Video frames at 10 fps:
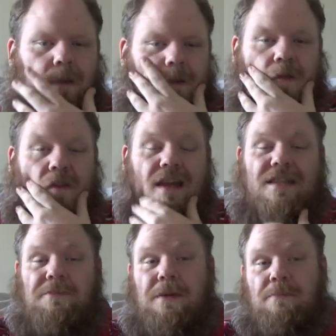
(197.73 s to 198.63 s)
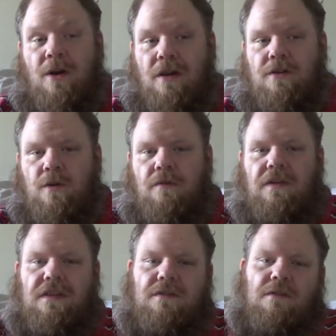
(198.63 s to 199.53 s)
And this will actually be part 2 of
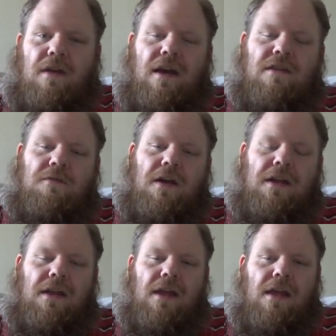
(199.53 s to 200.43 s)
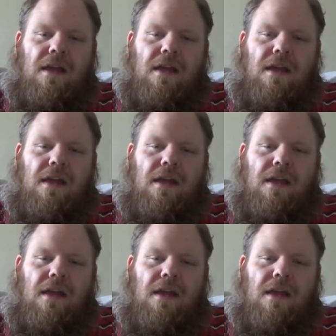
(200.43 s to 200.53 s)
these two guys fighting.